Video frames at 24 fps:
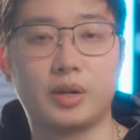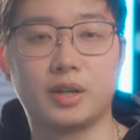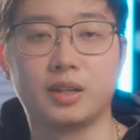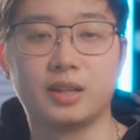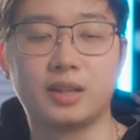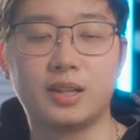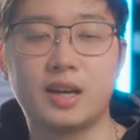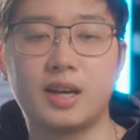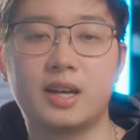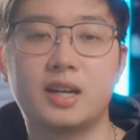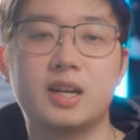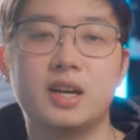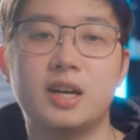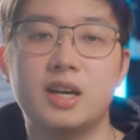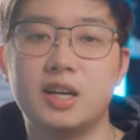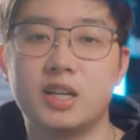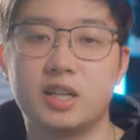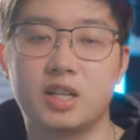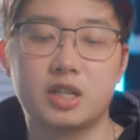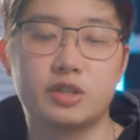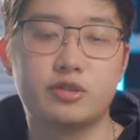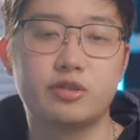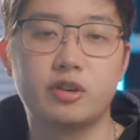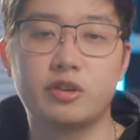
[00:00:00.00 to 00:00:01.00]
and a leg
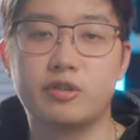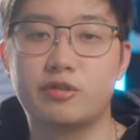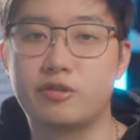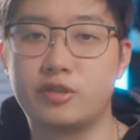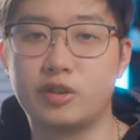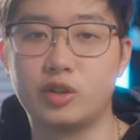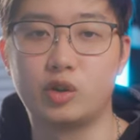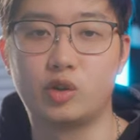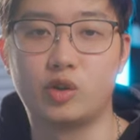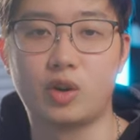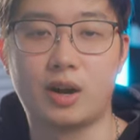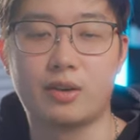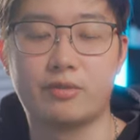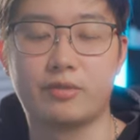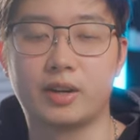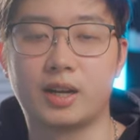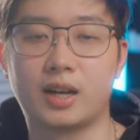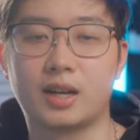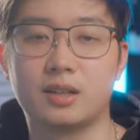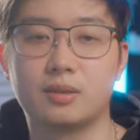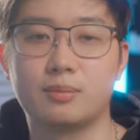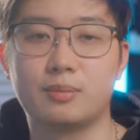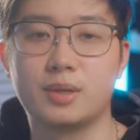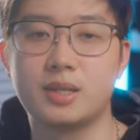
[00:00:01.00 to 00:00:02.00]
just for a few graphic
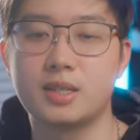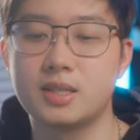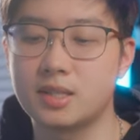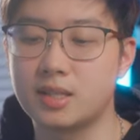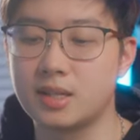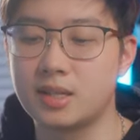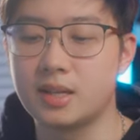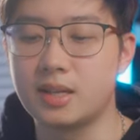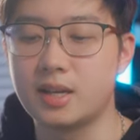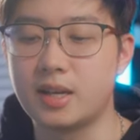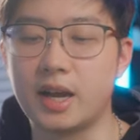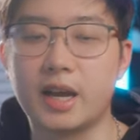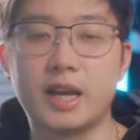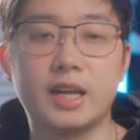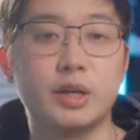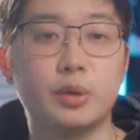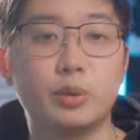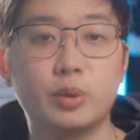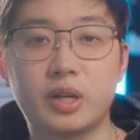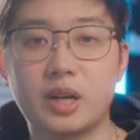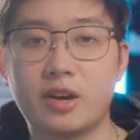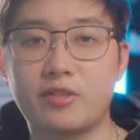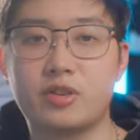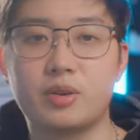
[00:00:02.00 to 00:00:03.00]
elements, and you
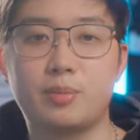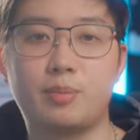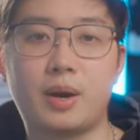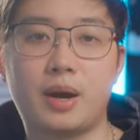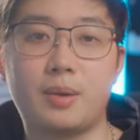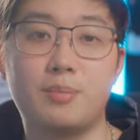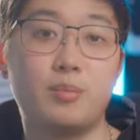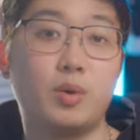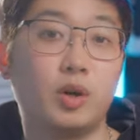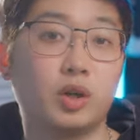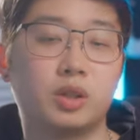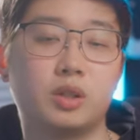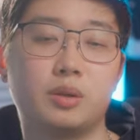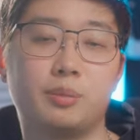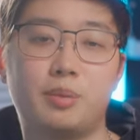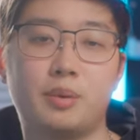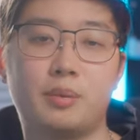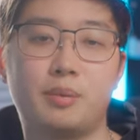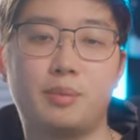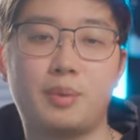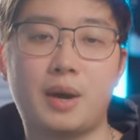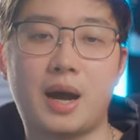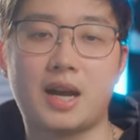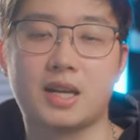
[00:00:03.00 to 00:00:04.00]
would have to buy
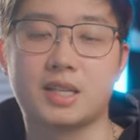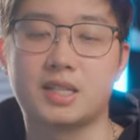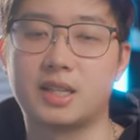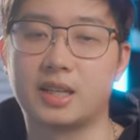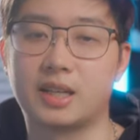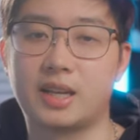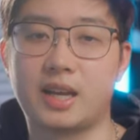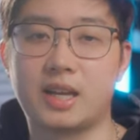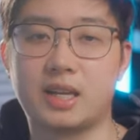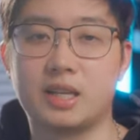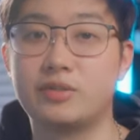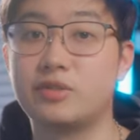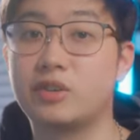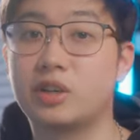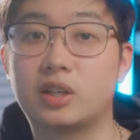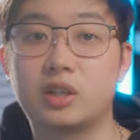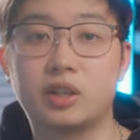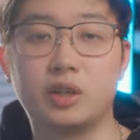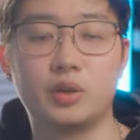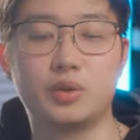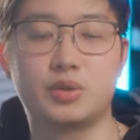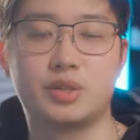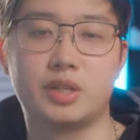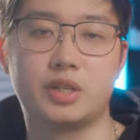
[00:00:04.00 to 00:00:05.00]
multiple packs to get even
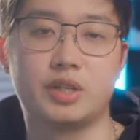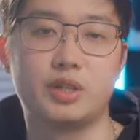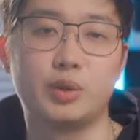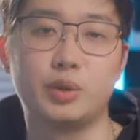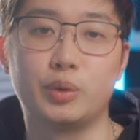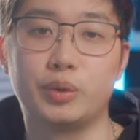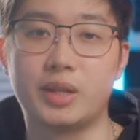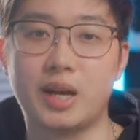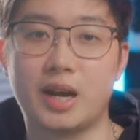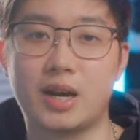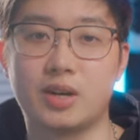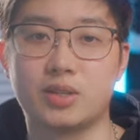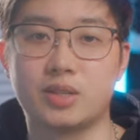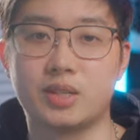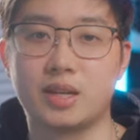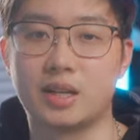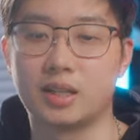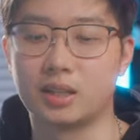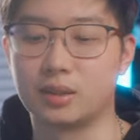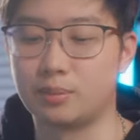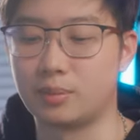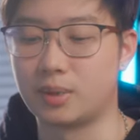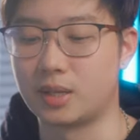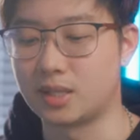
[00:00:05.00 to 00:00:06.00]
close to 2,000
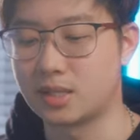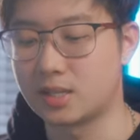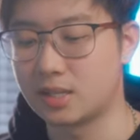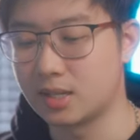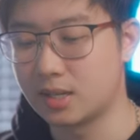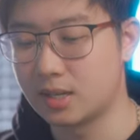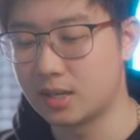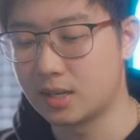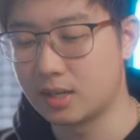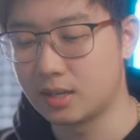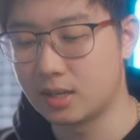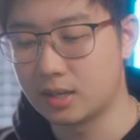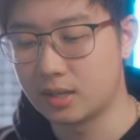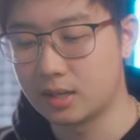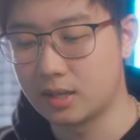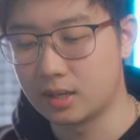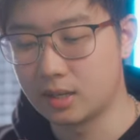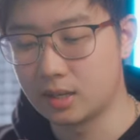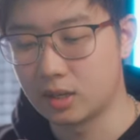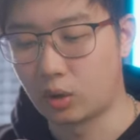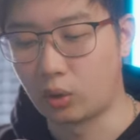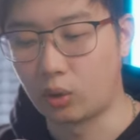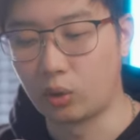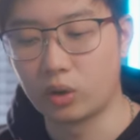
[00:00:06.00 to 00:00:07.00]
elements.
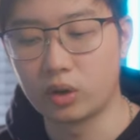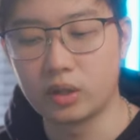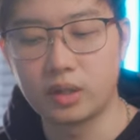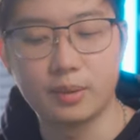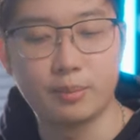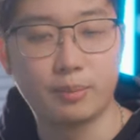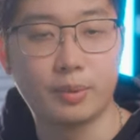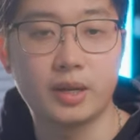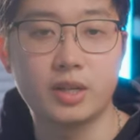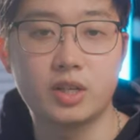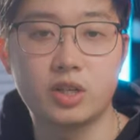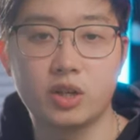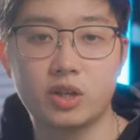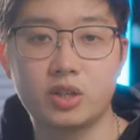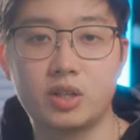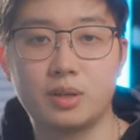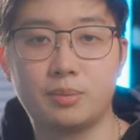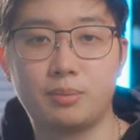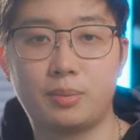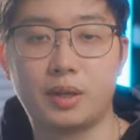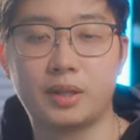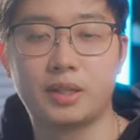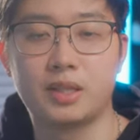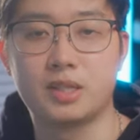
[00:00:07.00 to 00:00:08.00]
Or they might charge a
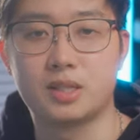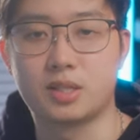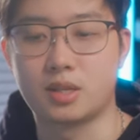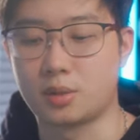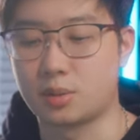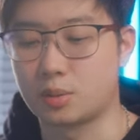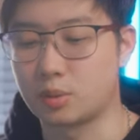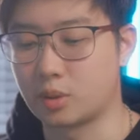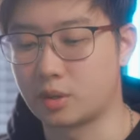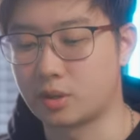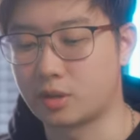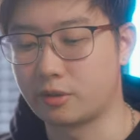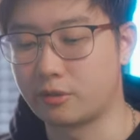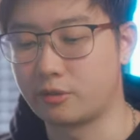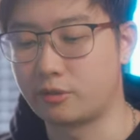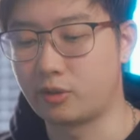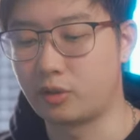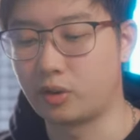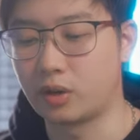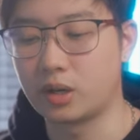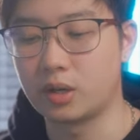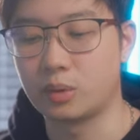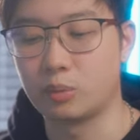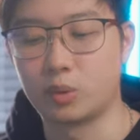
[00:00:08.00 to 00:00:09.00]
monthly subscription
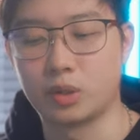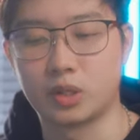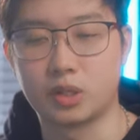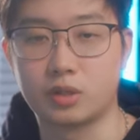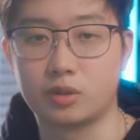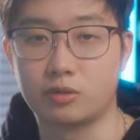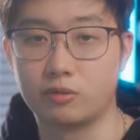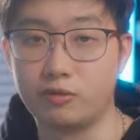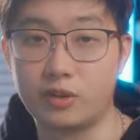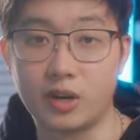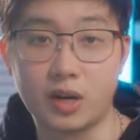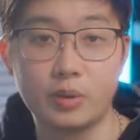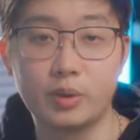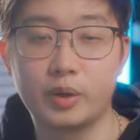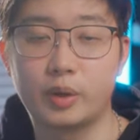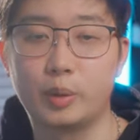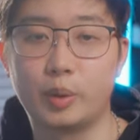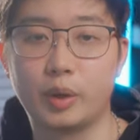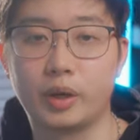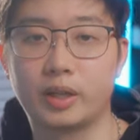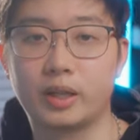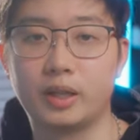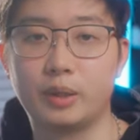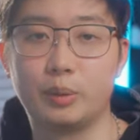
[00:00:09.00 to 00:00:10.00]
for it, which very
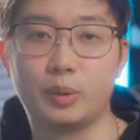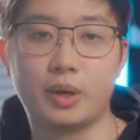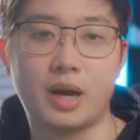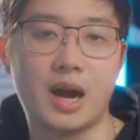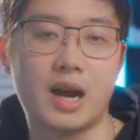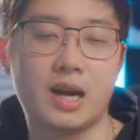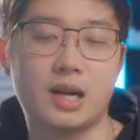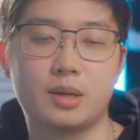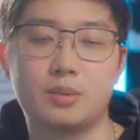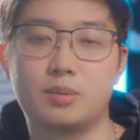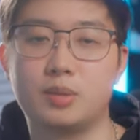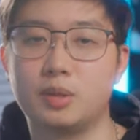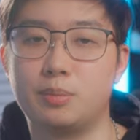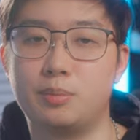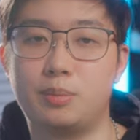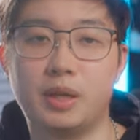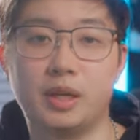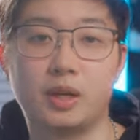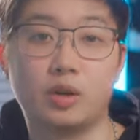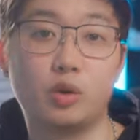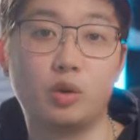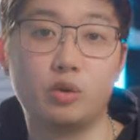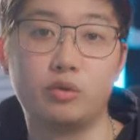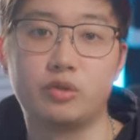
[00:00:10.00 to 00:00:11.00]
quickly will add up to
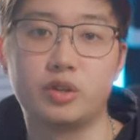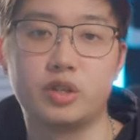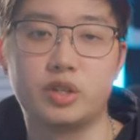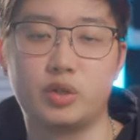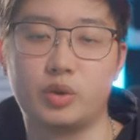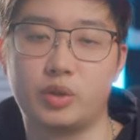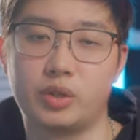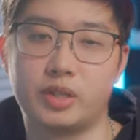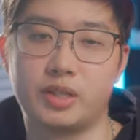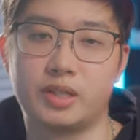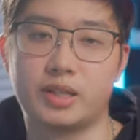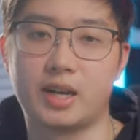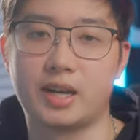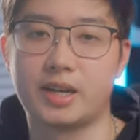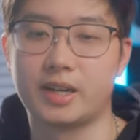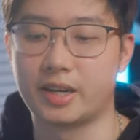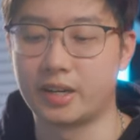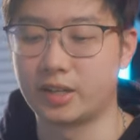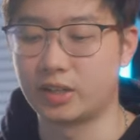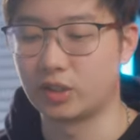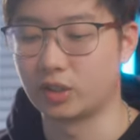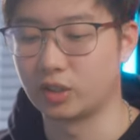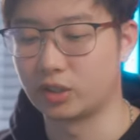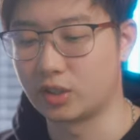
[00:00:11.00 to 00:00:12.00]
being over
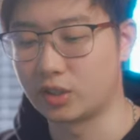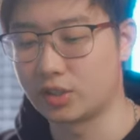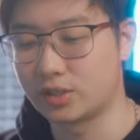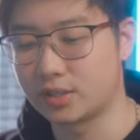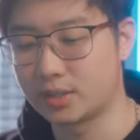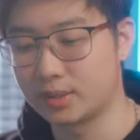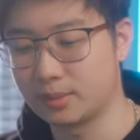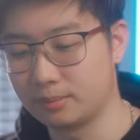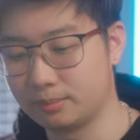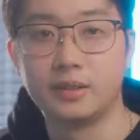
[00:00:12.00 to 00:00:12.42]
$299.